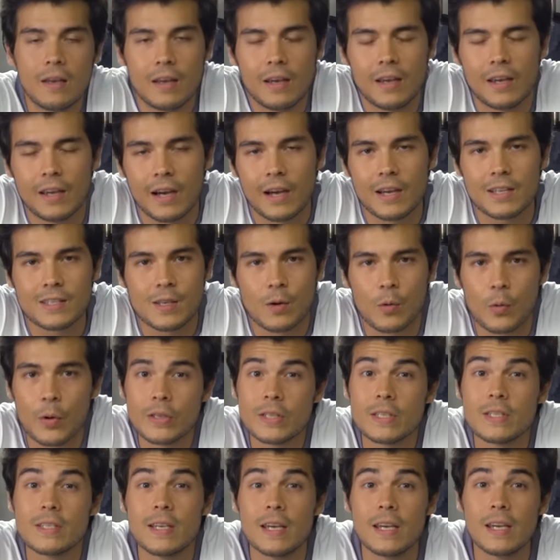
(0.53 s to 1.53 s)
Hey guys, I
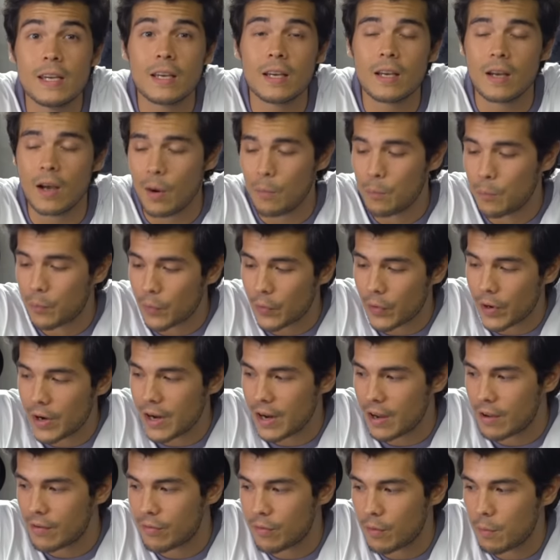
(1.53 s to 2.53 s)
wanted to take a
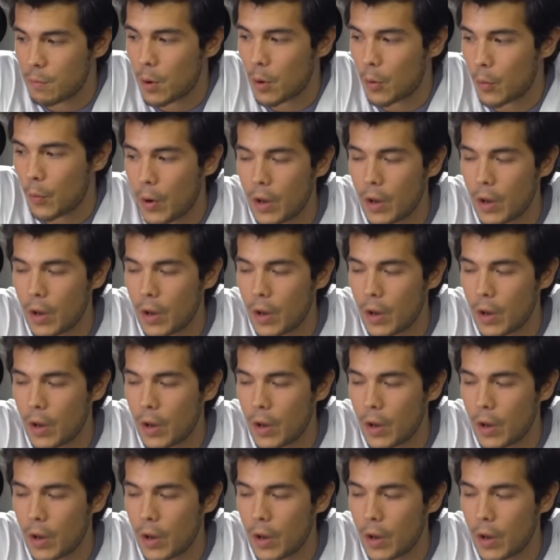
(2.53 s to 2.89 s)
break from our